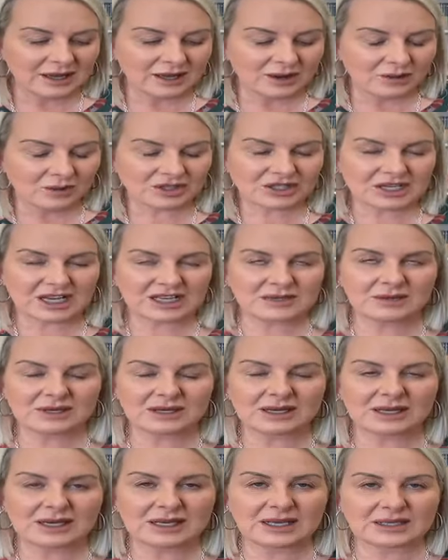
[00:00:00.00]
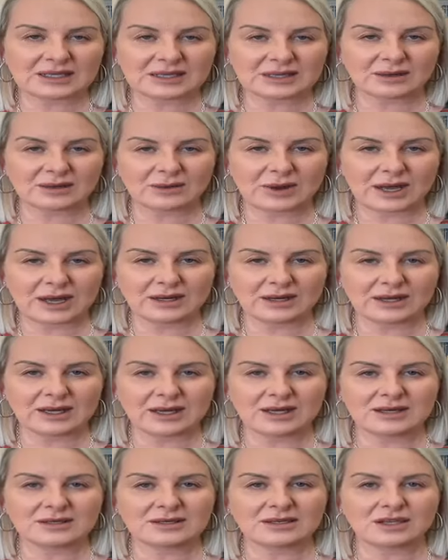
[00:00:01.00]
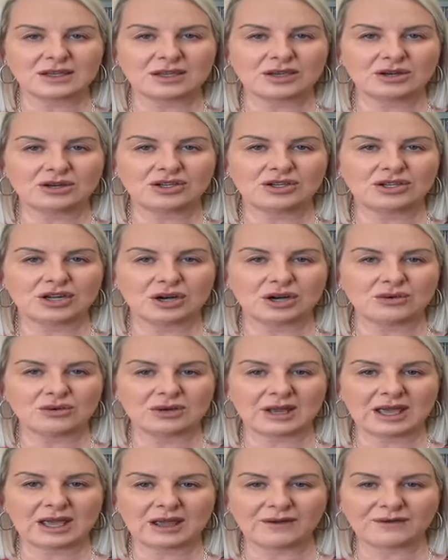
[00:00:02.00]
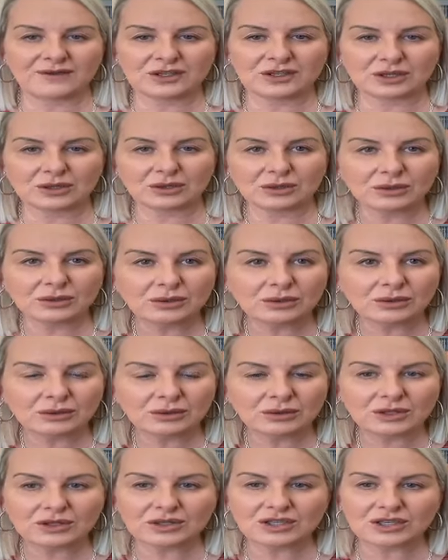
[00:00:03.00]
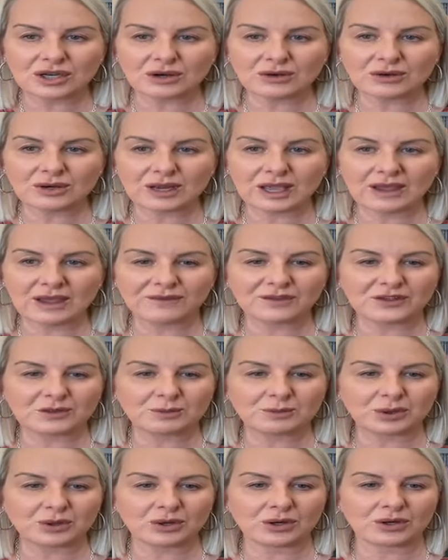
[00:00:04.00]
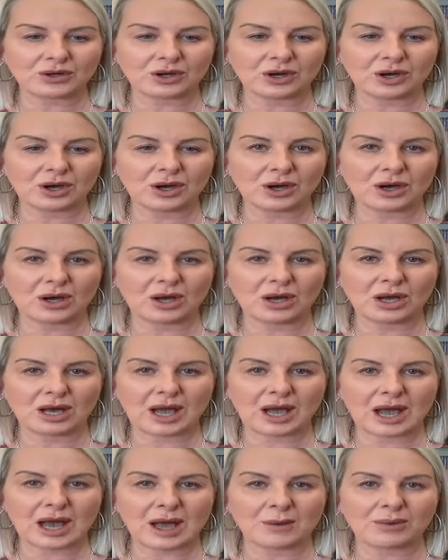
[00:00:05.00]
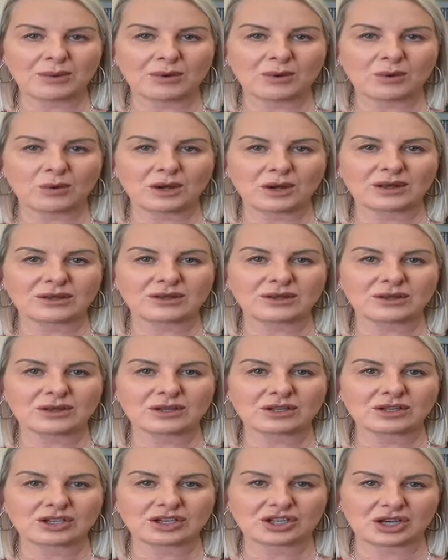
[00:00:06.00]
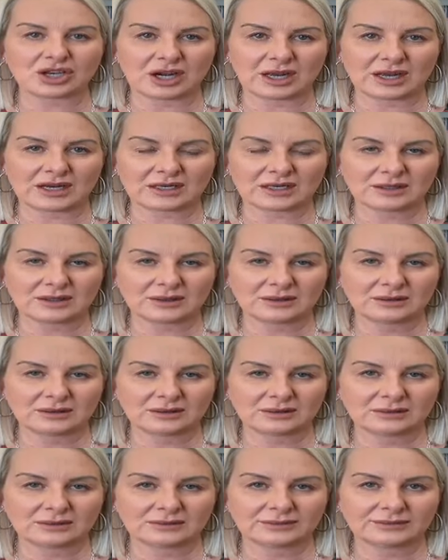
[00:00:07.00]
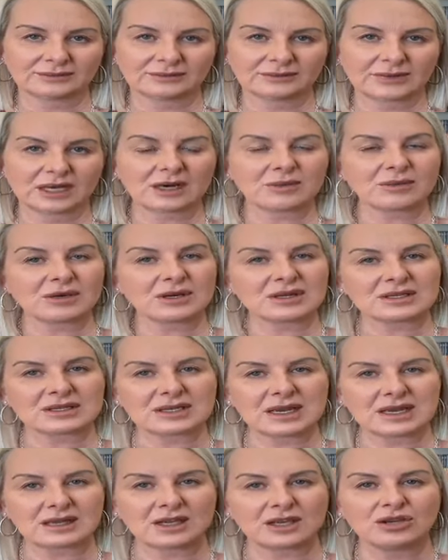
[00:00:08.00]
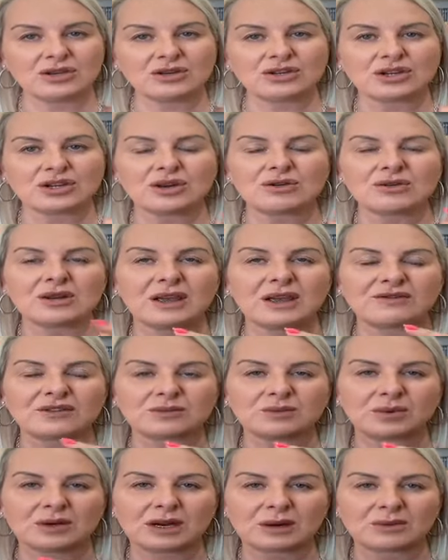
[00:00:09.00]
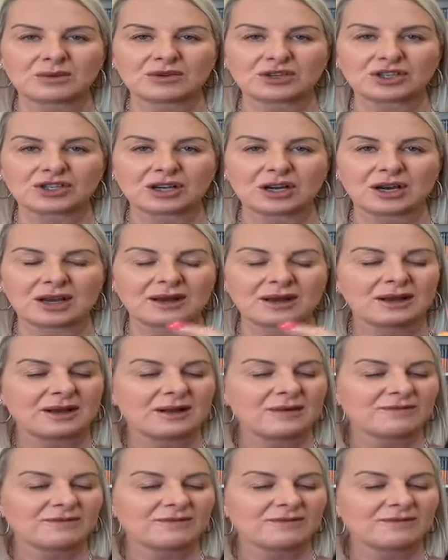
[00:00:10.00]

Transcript: Which takes me to the next one, is you don't have to put up with shite. And I'm going to say that you don't have to put up with shite.